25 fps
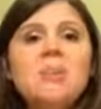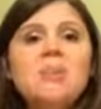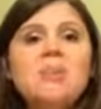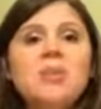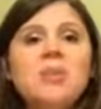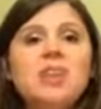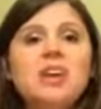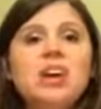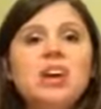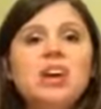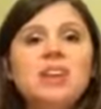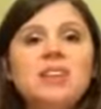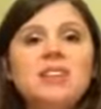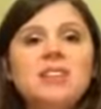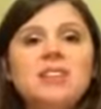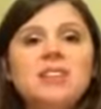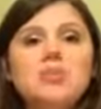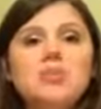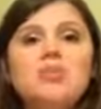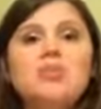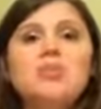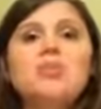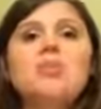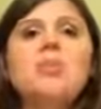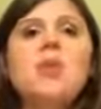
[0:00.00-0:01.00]

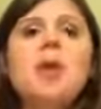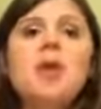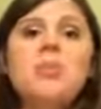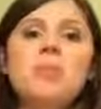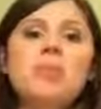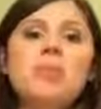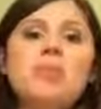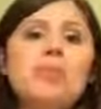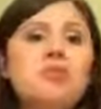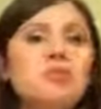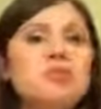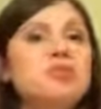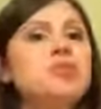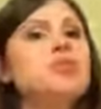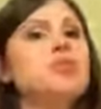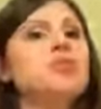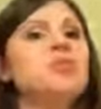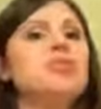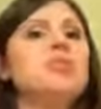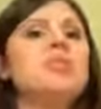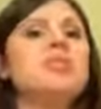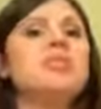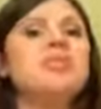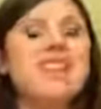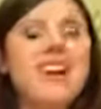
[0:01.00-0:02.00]
because you may be used
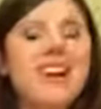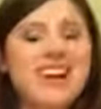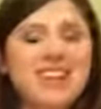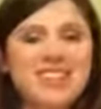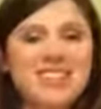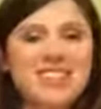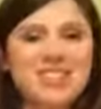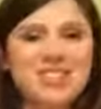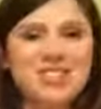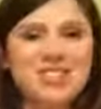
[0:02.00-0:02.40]
to the size that